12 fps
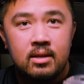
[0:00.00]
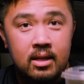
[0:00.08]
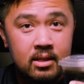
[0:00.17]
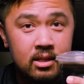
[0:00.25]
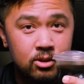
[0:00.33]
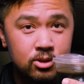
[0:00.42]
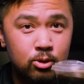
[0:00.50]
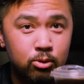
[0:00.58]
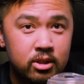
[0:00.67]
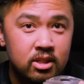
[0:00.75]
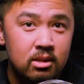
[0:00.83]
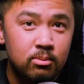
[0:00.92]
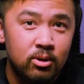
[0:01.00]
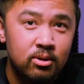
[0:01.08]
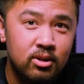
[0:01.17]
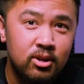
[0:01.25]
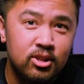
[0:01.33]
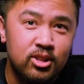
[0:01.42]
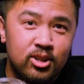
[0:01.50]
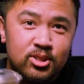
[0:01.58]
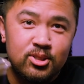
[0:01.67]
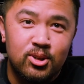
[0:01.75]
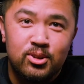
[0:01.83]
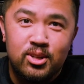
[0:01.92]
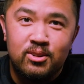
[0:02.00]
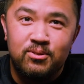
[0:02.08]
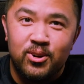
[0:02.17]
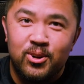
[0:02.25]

And here's the redeemer. There's no need for